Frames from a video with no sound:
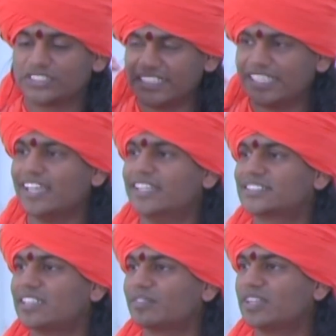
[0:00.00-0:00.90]
sit here
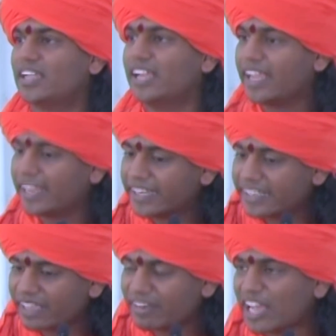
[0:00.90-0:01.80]
itself.
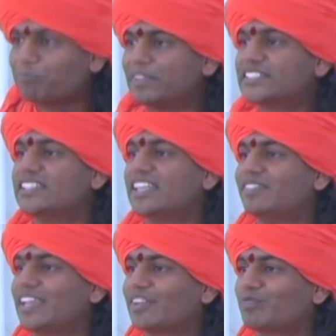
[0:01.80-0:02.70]
It never happens in
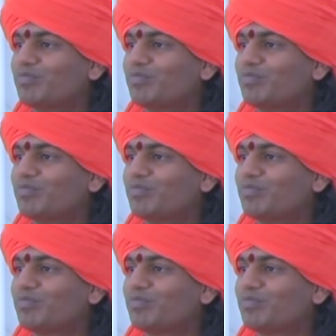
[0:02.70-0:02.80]
that way.